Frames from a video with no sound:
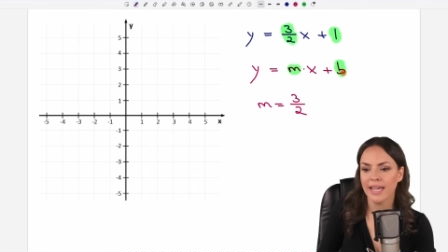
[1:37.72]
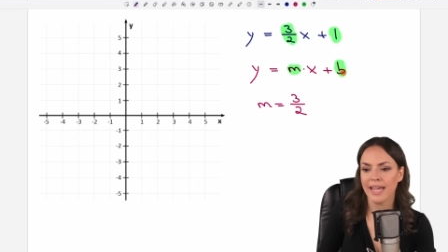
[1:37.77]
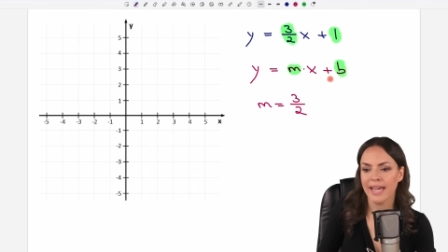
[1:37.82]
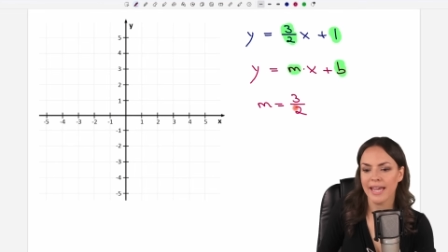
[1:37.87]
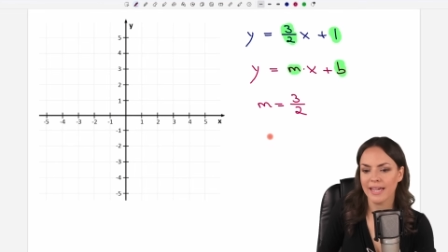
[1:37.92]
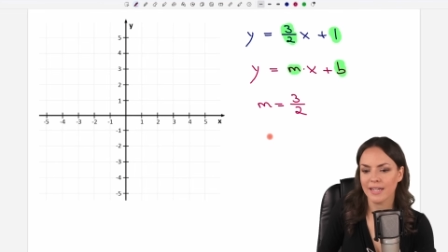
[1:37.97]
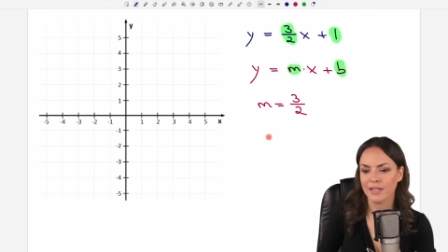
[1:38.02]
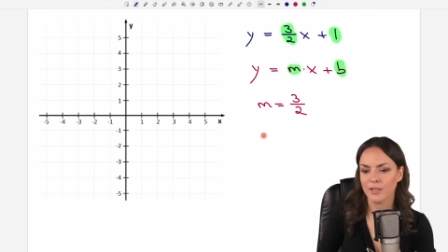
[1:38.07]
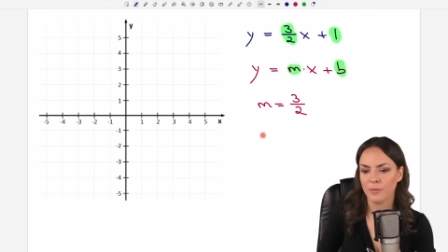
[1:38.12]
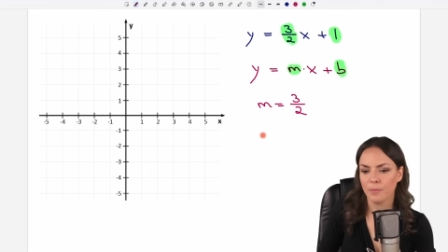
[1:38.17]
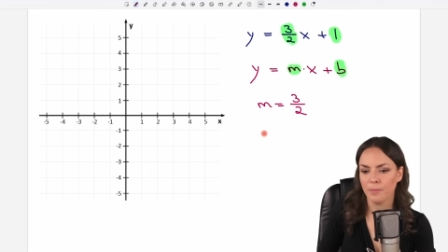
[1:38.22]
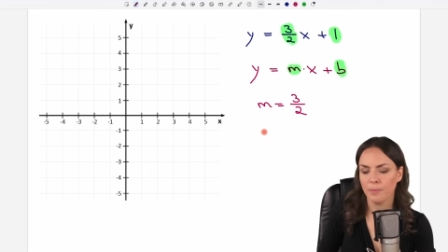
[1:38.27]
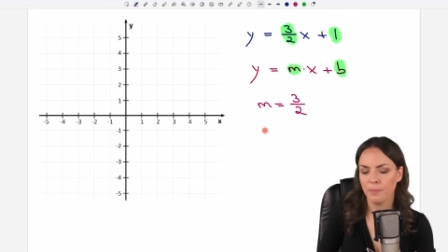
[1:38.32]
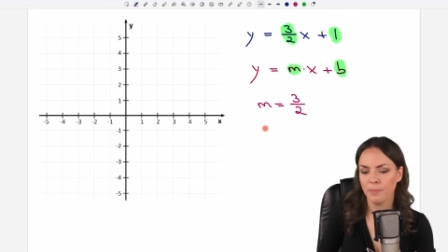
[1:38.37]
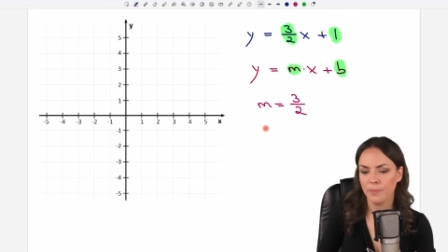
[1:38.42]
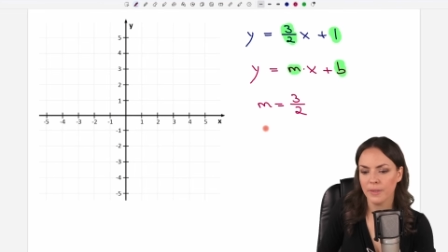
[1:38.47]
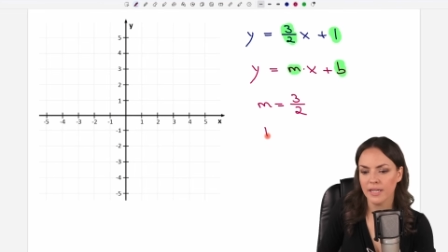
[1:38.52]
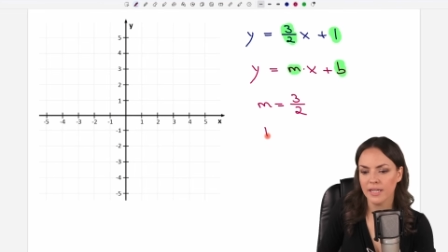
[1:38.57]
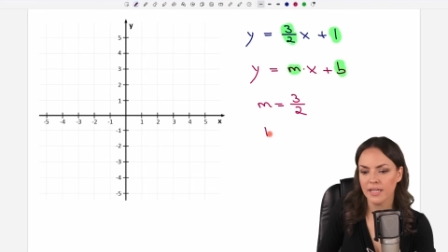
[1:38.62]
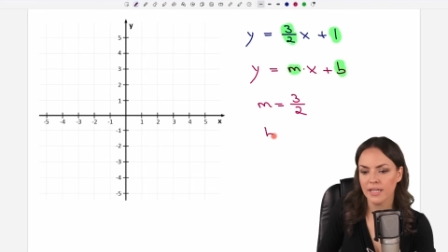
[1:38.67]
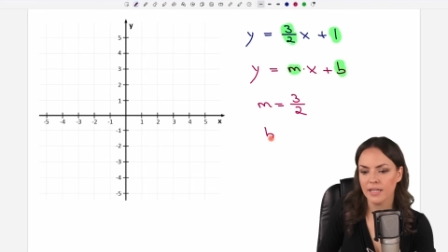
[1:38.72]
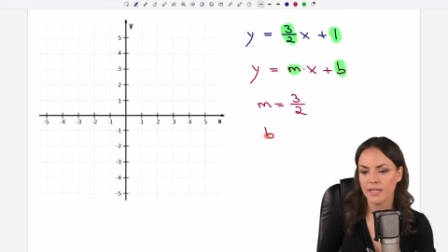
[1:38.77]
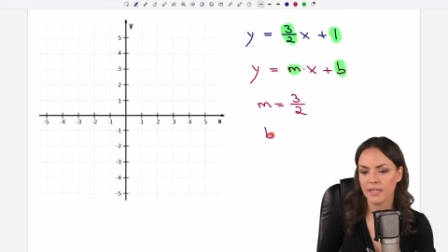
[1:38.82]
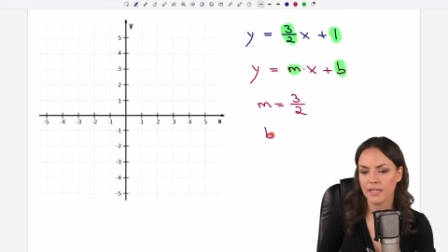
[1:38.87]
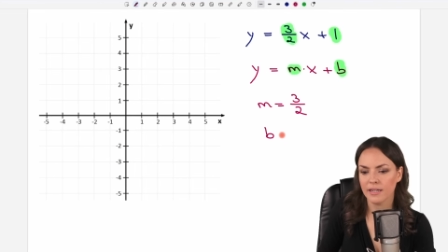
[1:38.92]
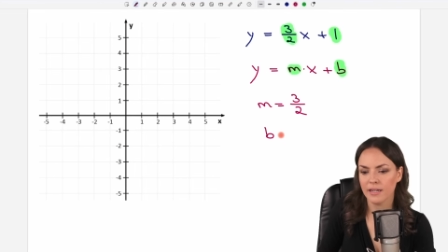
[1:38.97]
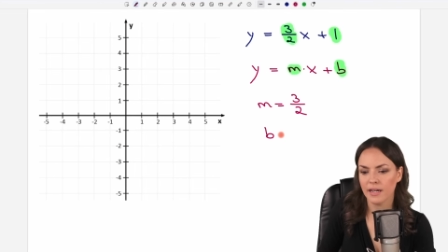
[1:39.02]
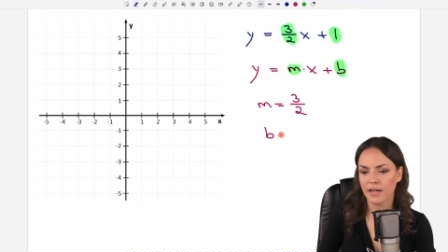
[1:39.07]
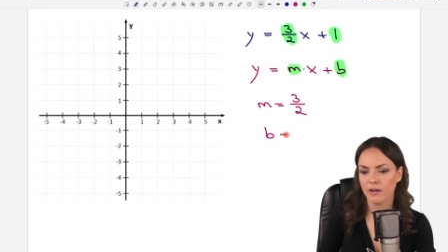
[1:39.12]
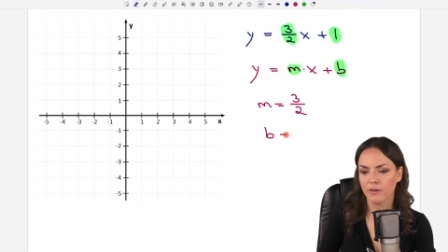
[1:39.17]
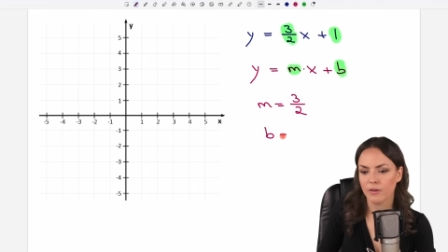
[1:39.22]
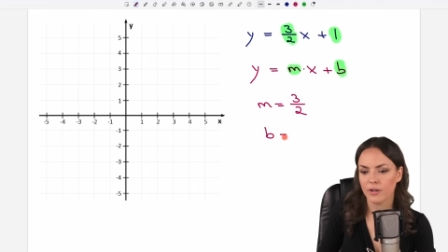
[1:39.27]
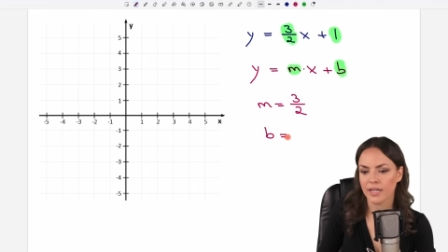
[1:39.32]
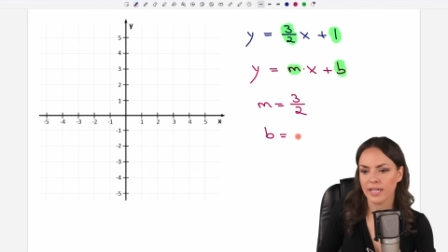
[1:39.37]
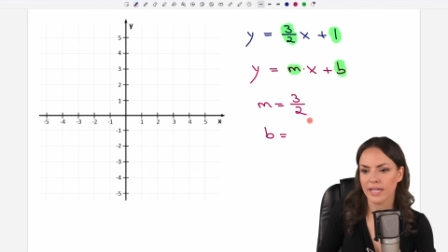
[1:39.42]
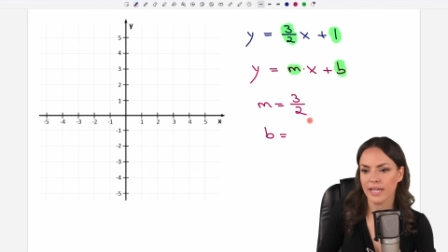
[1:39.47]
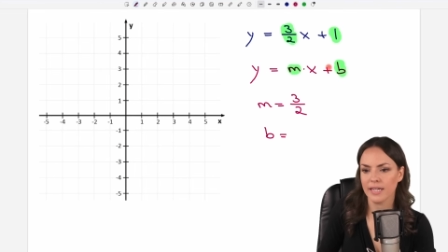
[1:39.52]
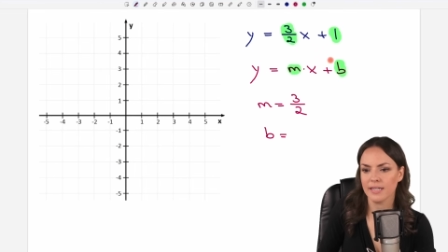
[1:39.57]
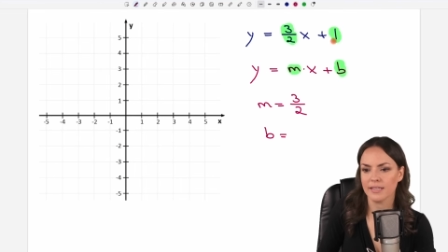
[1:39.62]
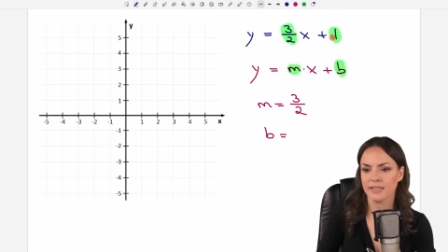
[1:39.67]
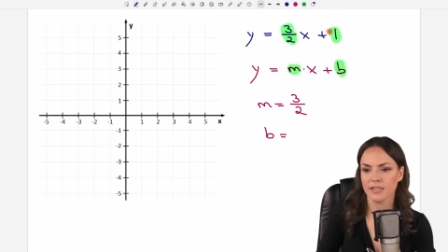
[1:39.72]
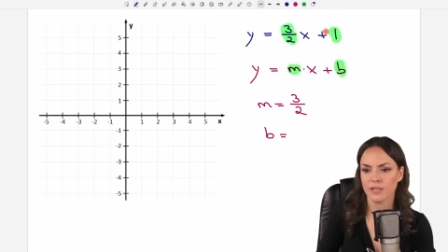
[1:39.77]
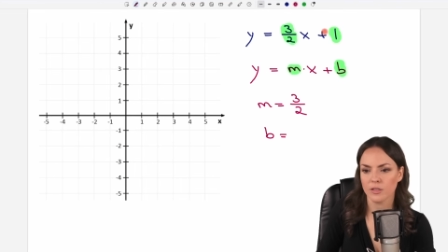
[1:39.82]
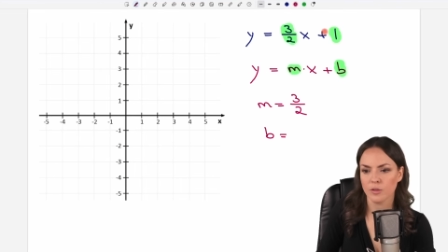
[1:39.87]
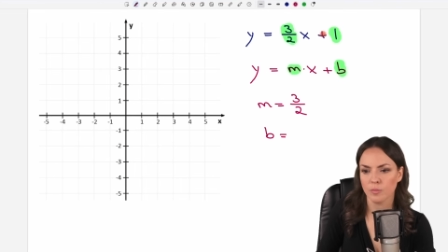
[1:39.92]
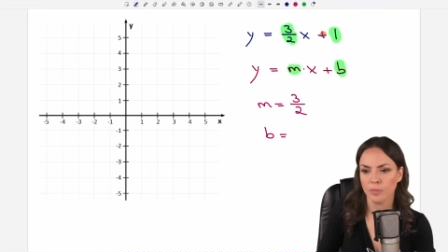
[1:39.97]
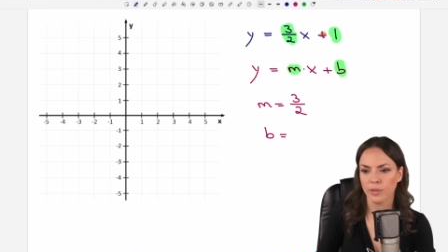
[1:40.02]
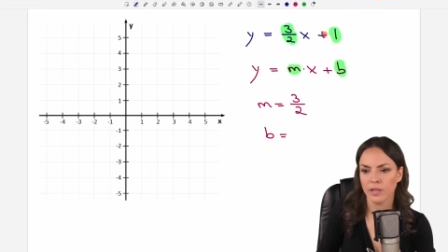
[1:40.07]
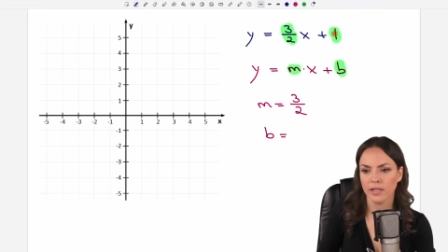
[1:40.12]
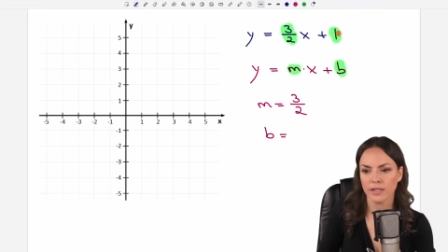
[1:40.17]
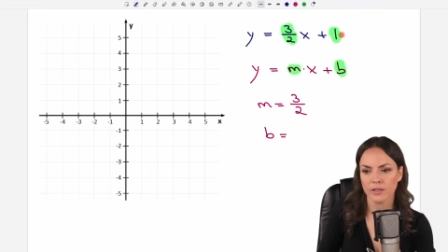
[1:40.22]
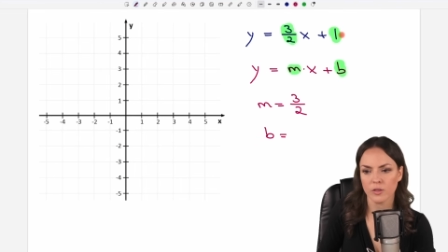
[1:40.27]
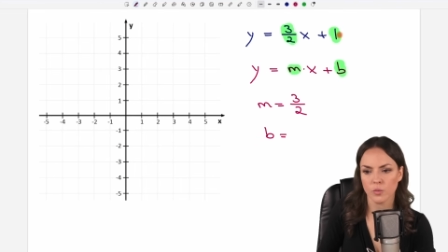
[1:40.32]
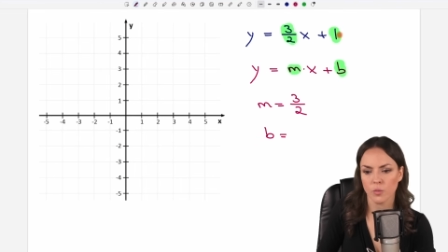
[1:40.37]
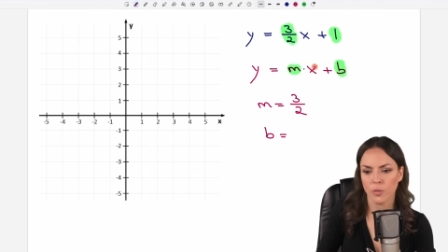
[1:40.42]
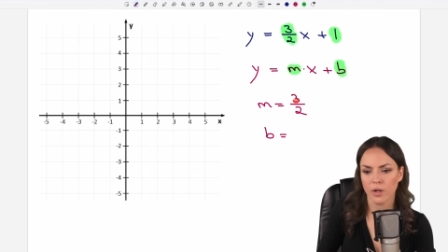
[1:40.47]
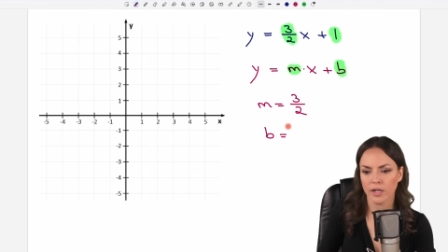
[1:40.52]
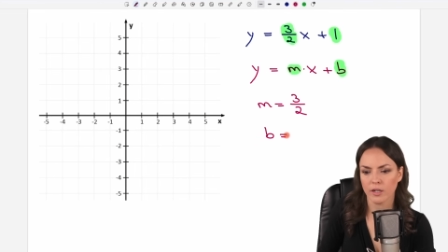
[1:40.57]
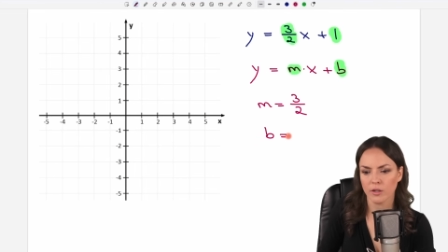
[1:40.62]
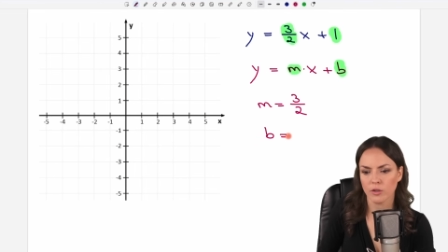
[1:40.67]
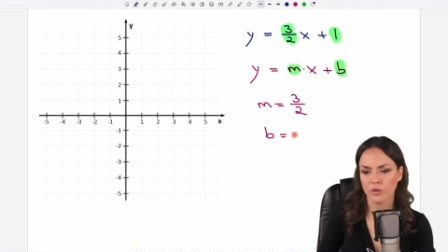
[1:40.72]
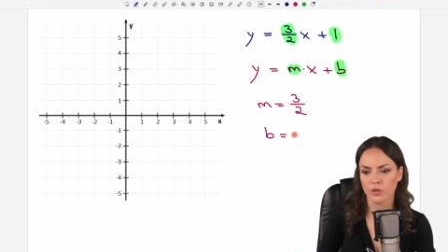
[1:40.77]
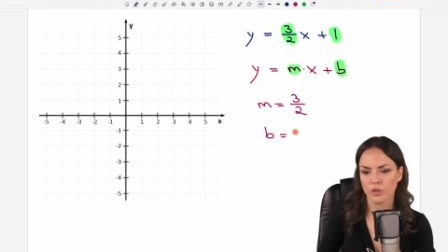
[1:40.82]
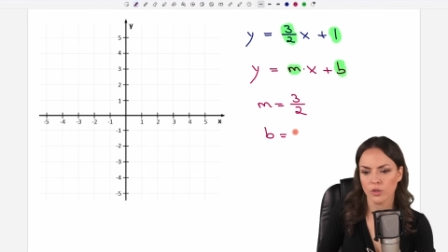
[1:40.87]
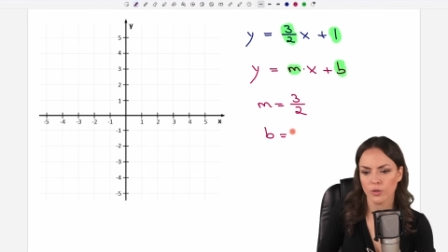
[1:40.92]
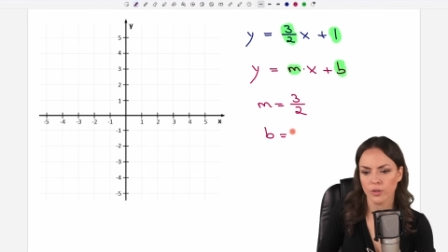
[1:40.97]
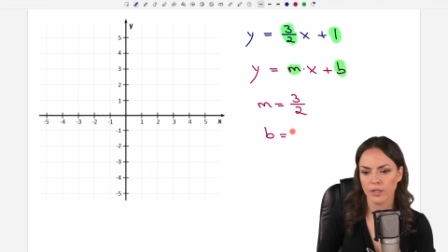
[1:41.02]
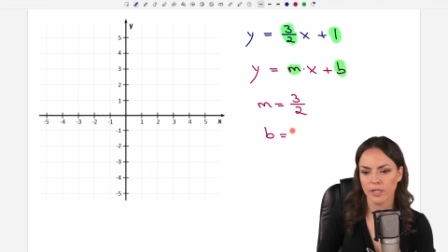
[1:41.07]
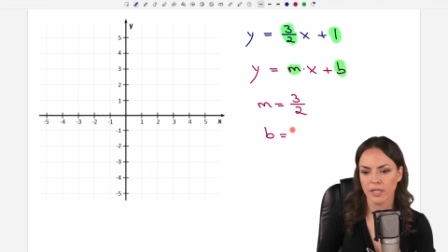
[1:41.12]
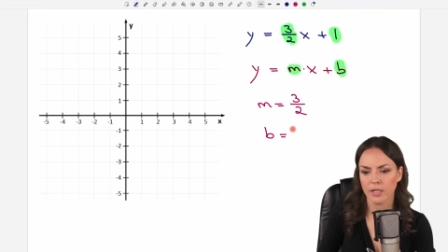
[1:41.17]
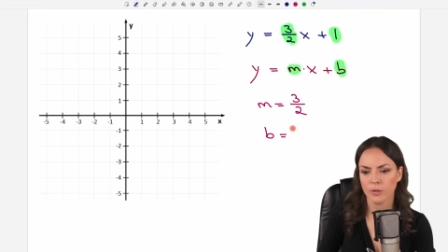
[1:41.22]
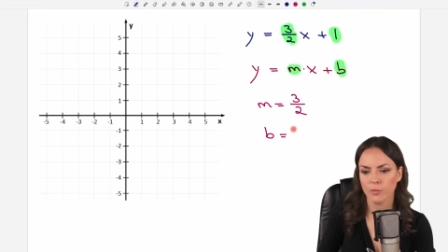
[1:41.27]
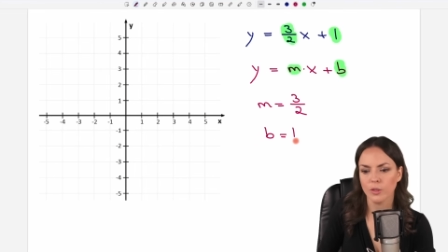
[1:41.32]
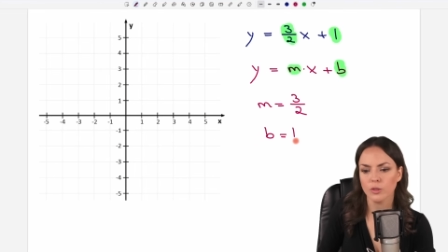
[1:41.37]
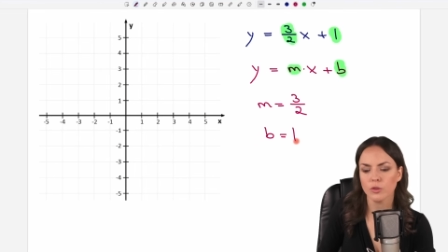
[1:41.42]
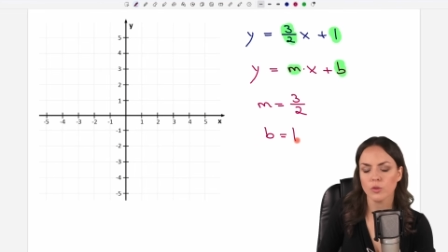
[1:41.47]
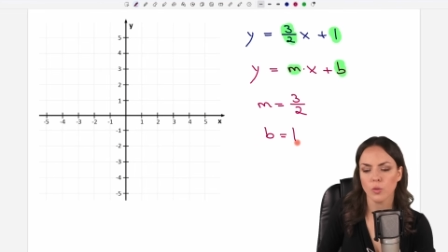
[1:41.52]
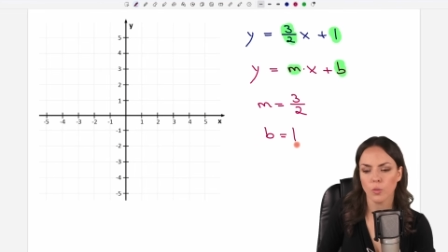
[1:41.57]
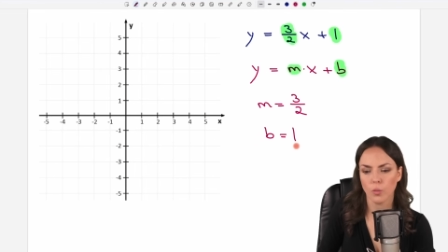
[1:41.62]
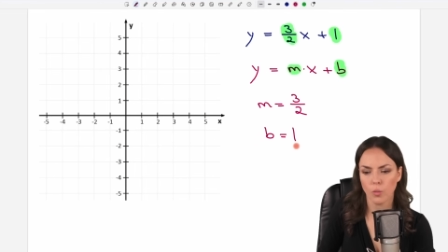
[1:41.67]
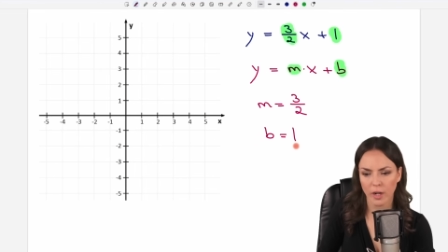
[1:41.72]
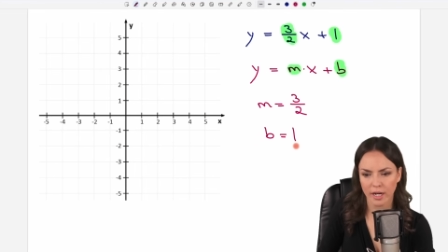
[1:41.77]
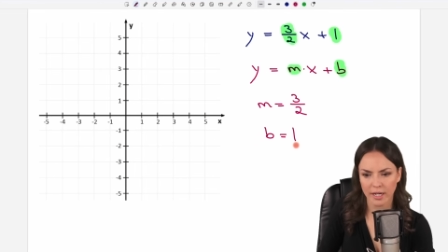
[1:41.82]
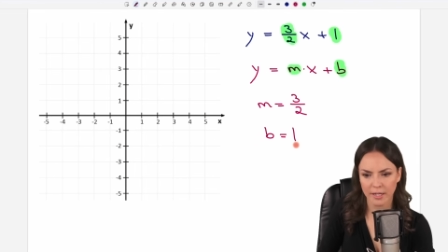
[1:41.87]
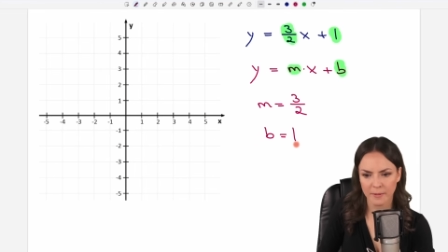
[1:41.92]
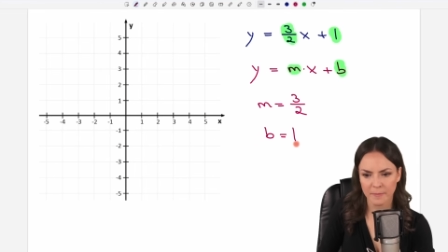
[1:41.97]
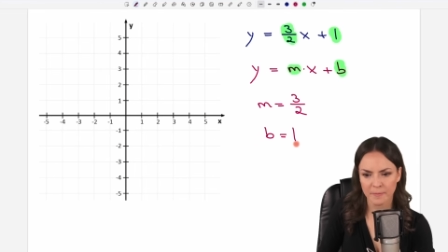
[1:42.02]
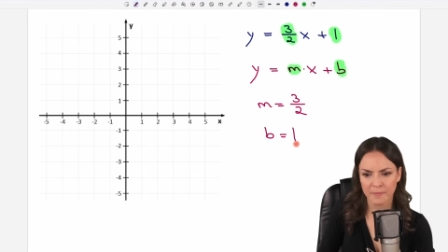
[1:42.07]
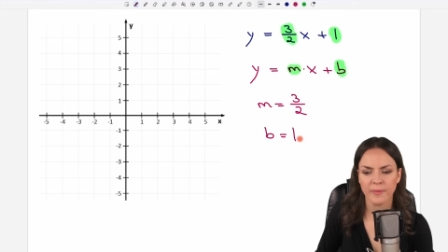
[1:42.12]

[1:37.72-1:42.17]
and B in our case is plus 1, so it equals 1.